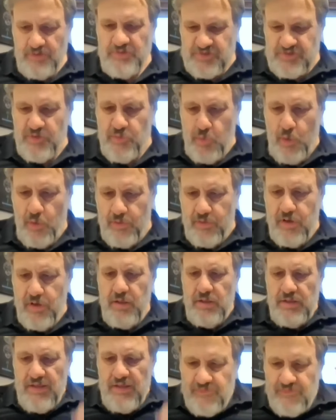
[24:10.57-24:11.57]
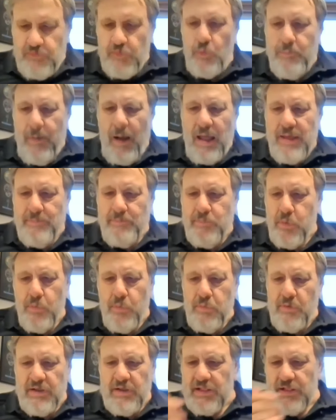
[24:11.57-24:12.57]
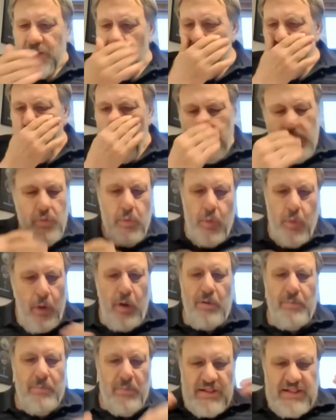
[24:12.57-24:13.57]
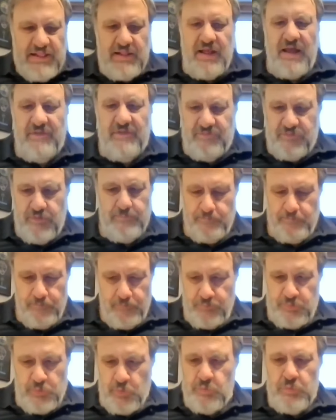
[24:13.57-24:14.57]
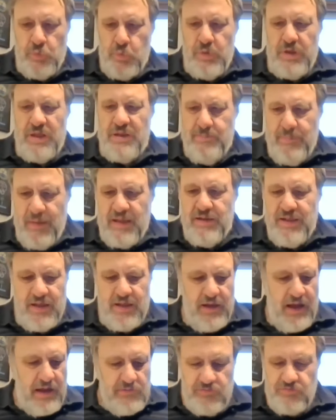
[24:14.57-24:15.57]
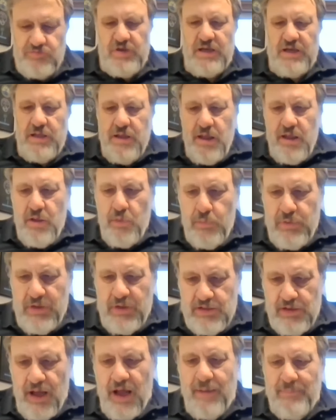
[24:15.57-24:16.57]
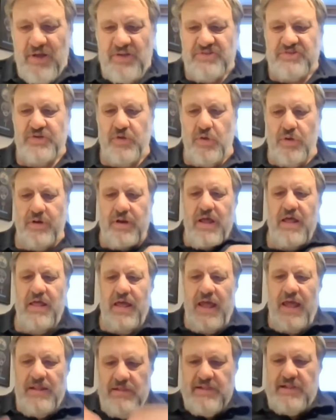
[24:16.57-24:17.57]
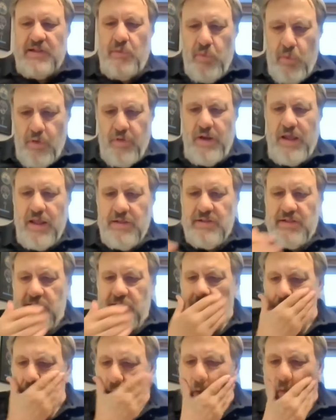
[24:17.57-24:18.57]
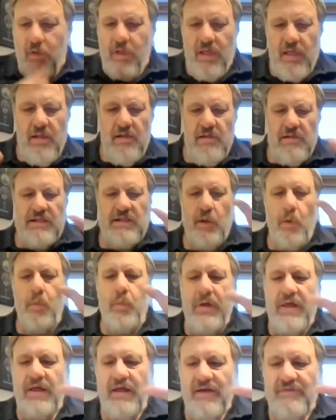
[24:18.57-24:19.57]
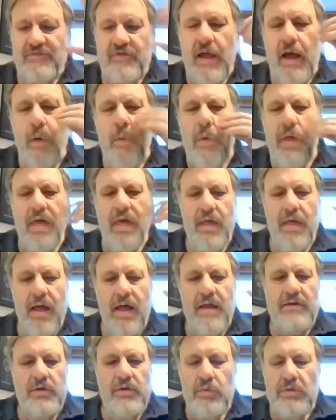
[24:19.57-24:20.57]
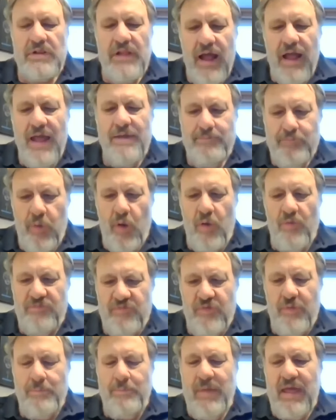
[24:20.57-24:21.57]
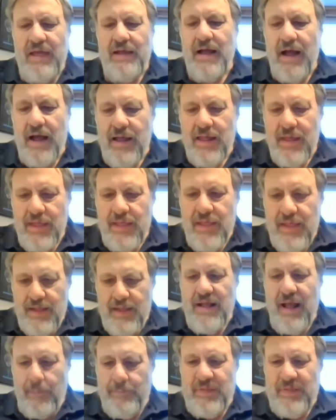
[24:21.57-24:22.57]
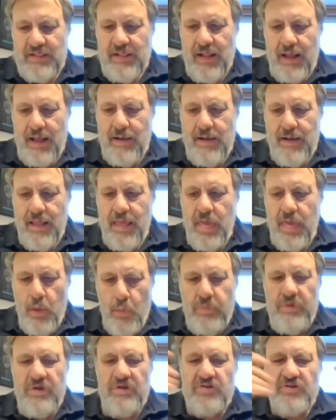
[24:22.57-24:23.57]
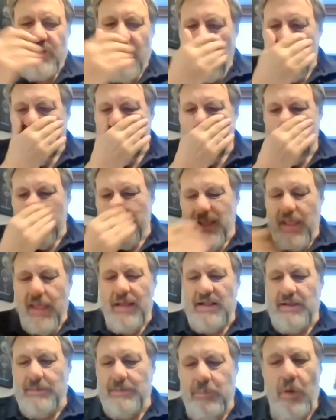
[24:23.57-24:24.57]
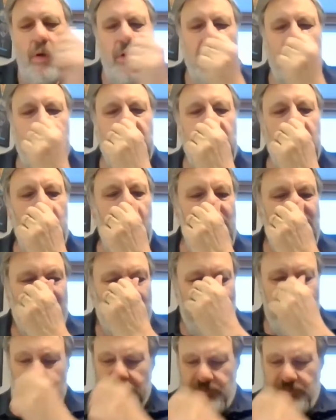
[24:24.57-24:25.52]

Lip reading: so on. If you buy books, you almost have to do in many countries with Amazon, and so on and so on. So we have now a new type of mega capital which doesn't exploit you